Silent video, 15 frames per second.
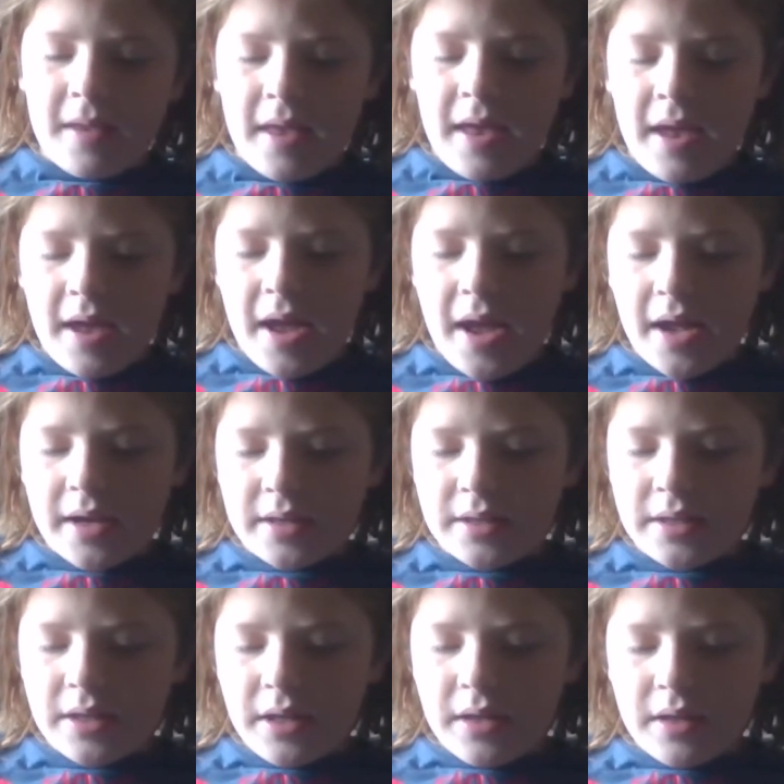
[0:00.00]

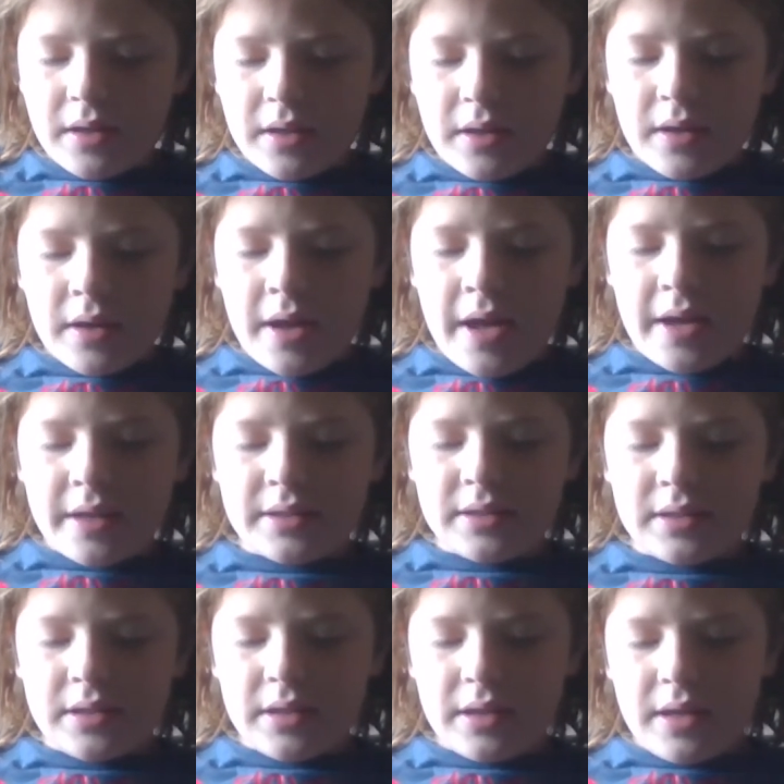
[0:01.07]
And
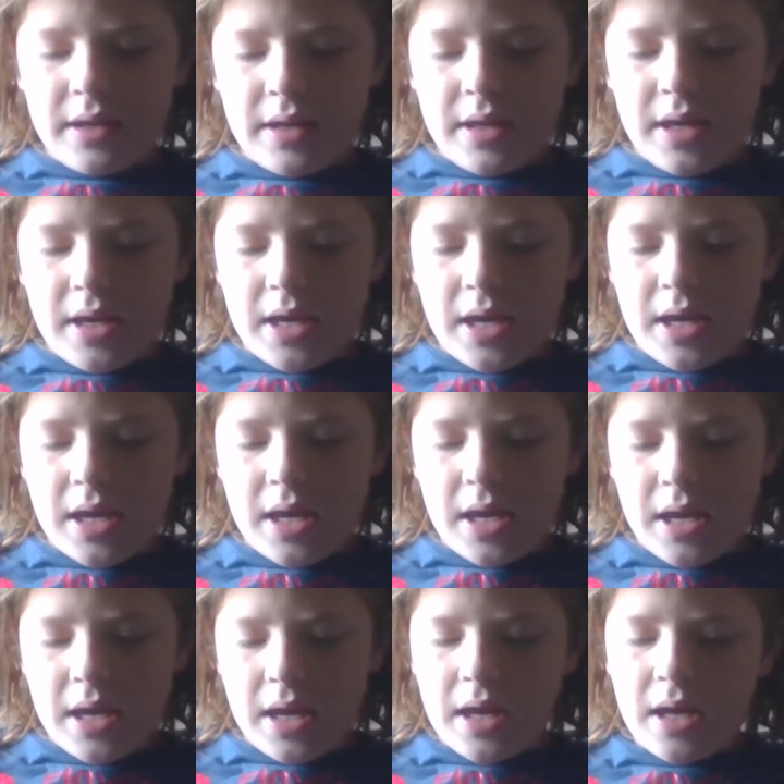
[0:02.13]
next,
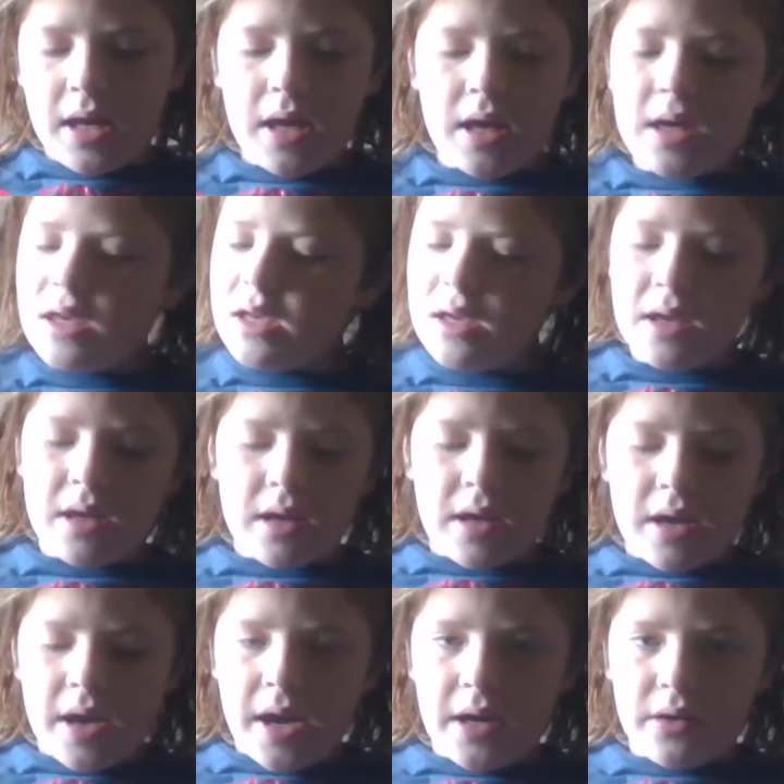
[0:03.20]
I
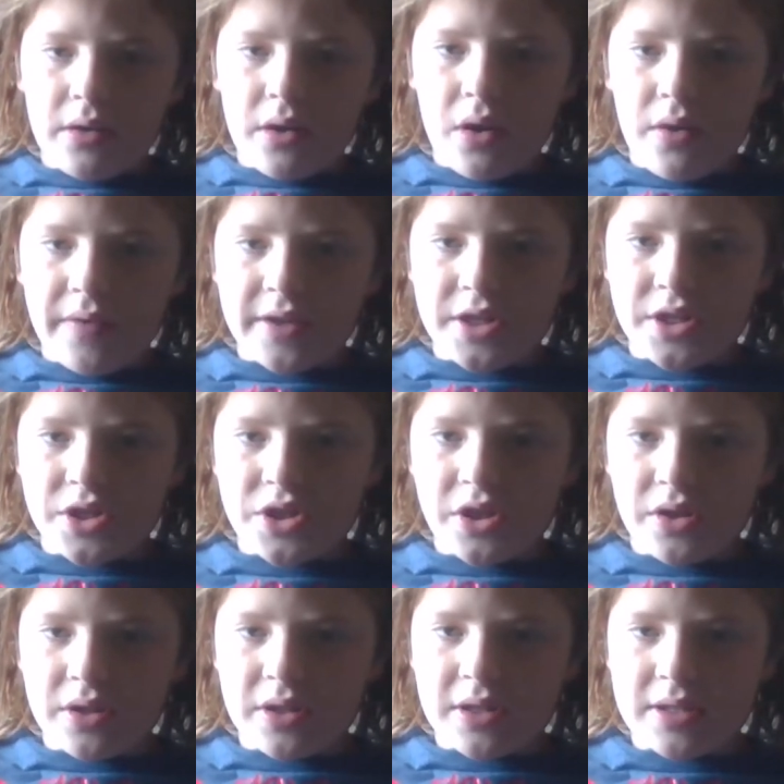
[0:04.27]
don't know if I should
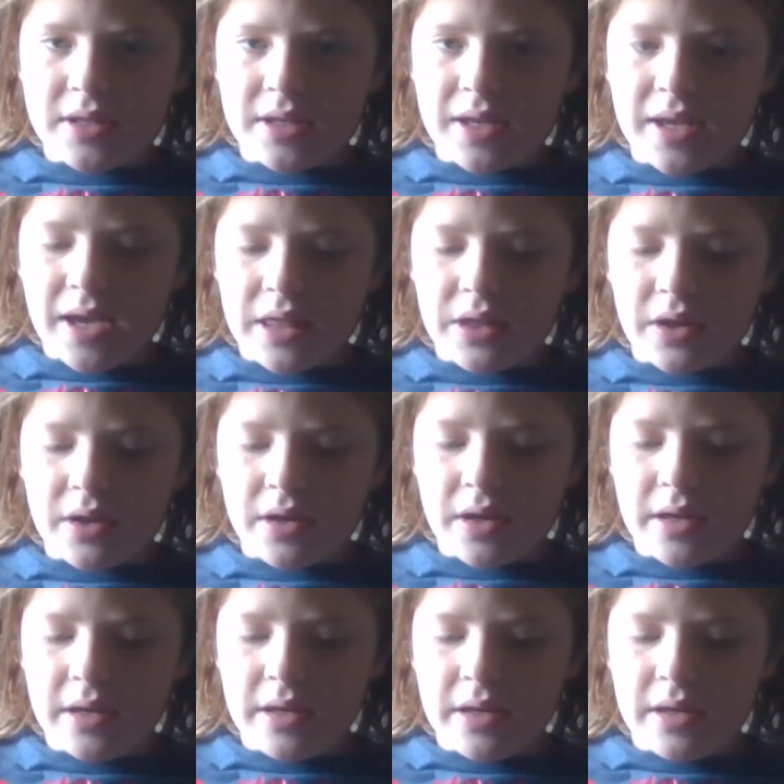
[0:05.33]
show these
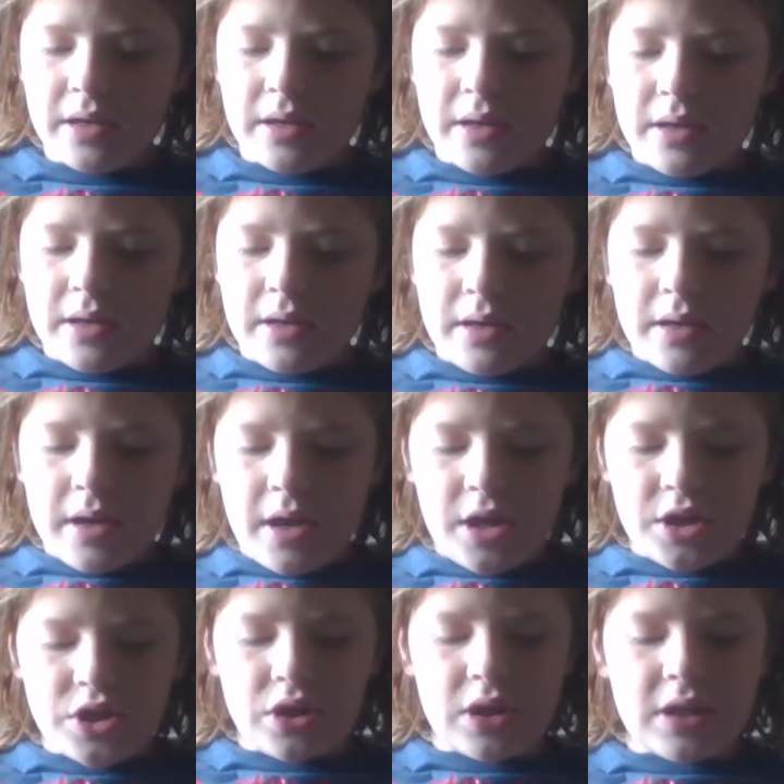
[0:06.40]
together.
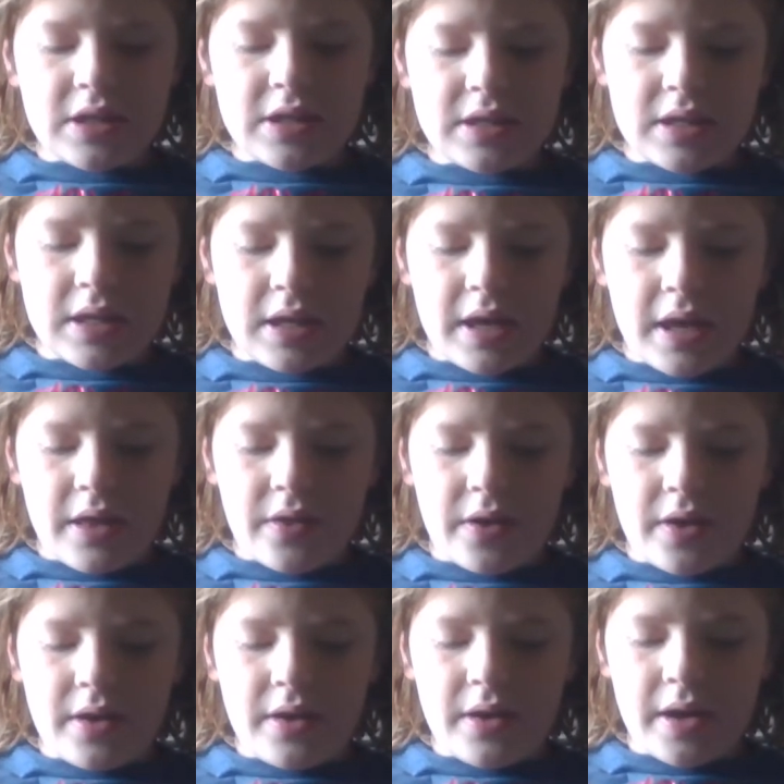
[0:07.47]
I'll show these
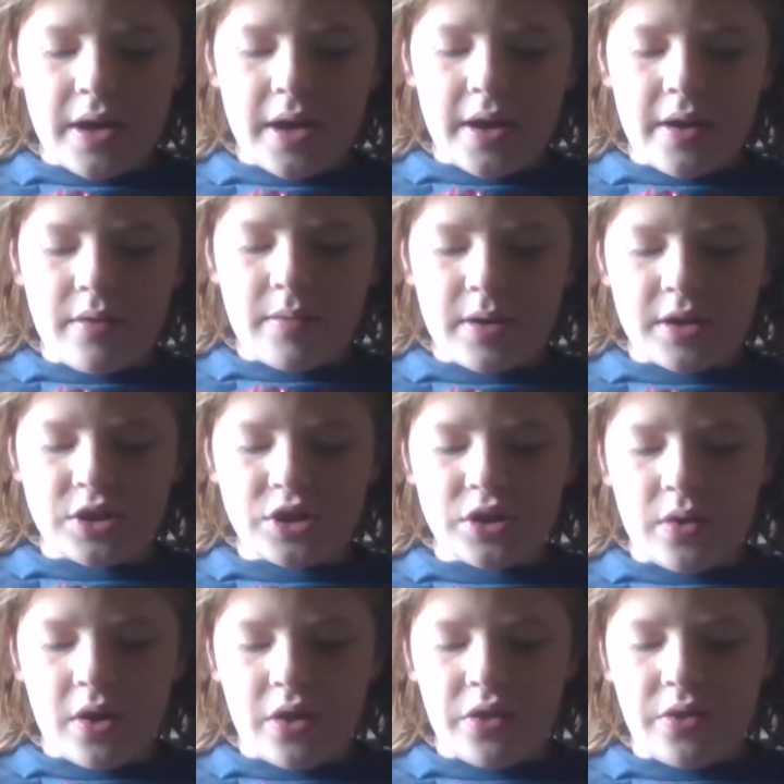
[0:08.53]
together. I don't want to
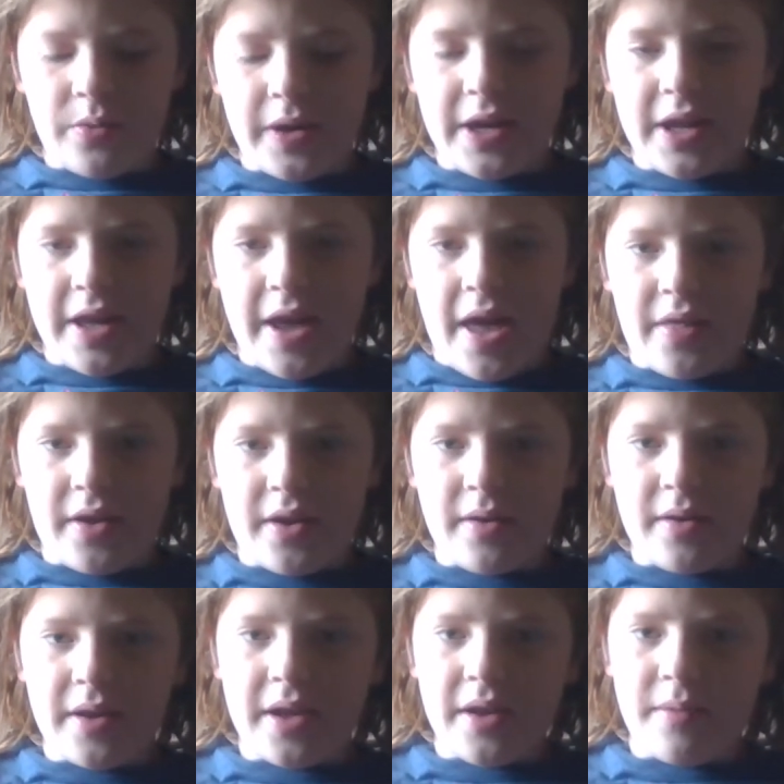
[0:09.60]
show all three together.
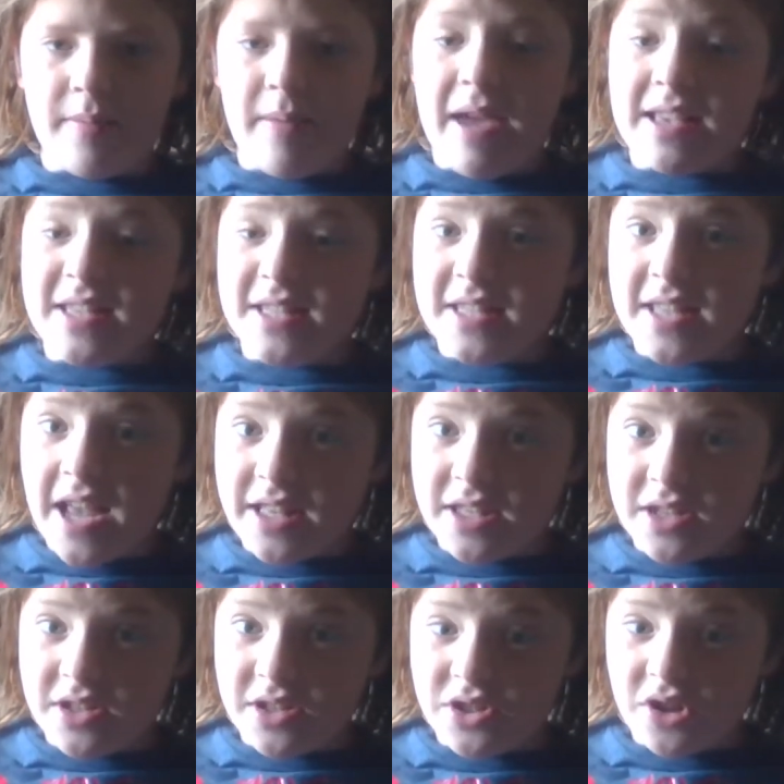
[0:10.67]
It makes
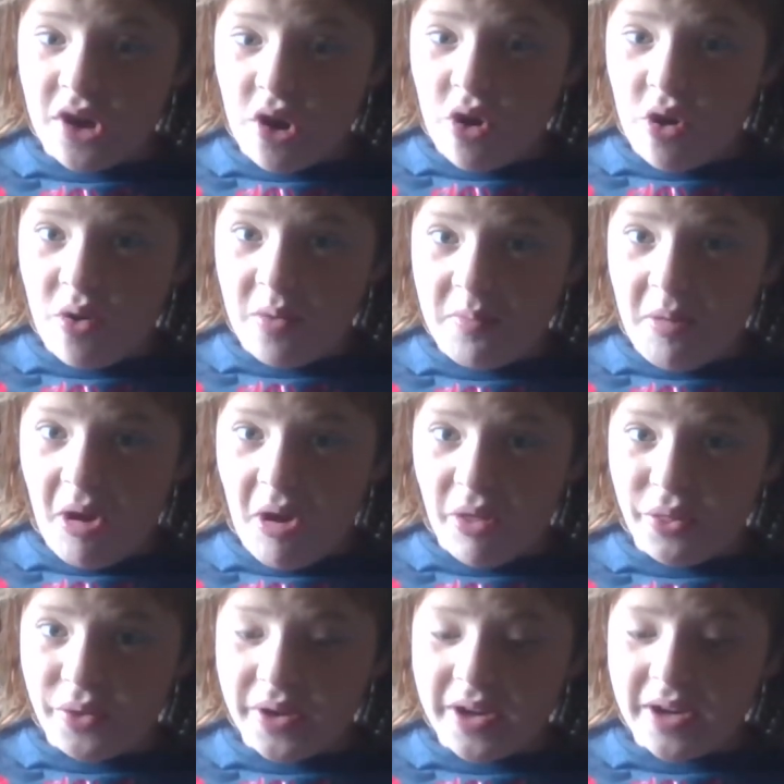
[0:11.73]
sense to show them all
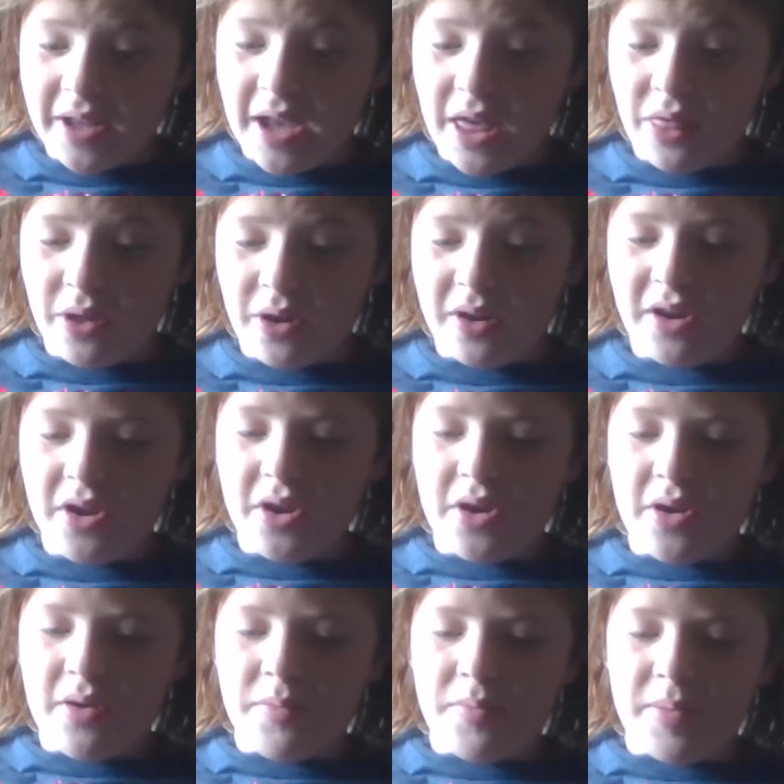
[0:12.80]
three together,
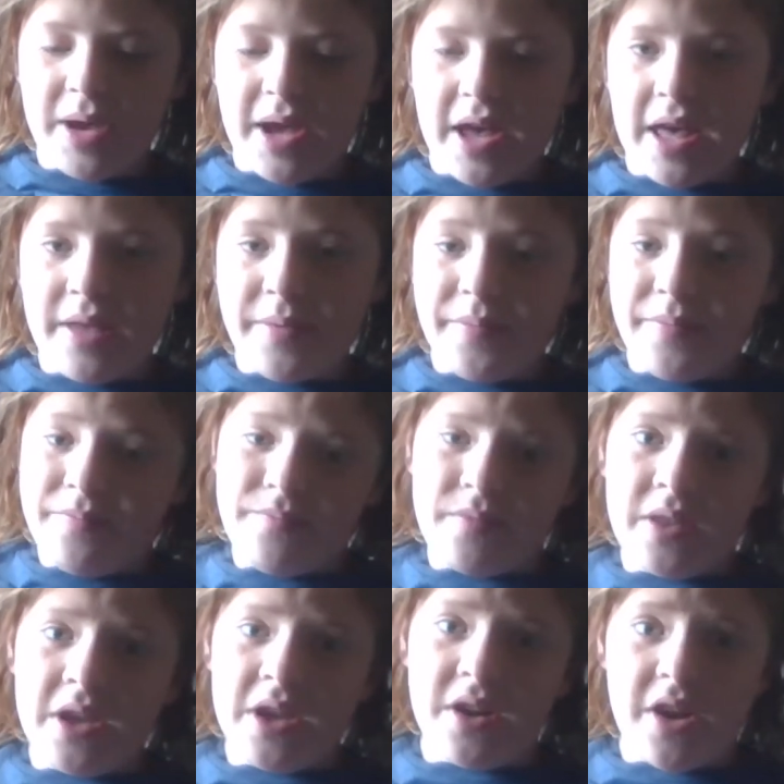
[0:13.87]
but
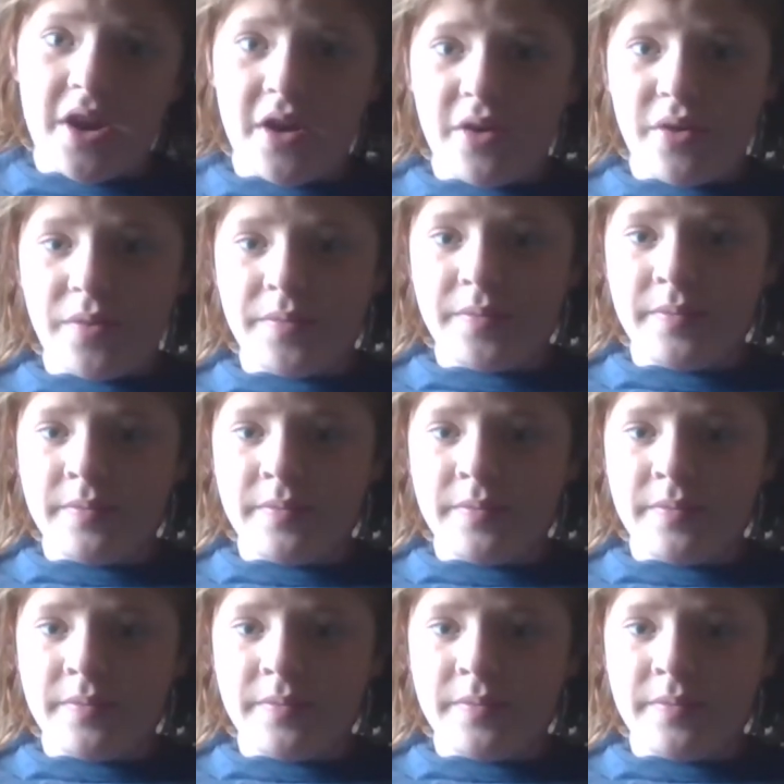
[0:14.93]
you know.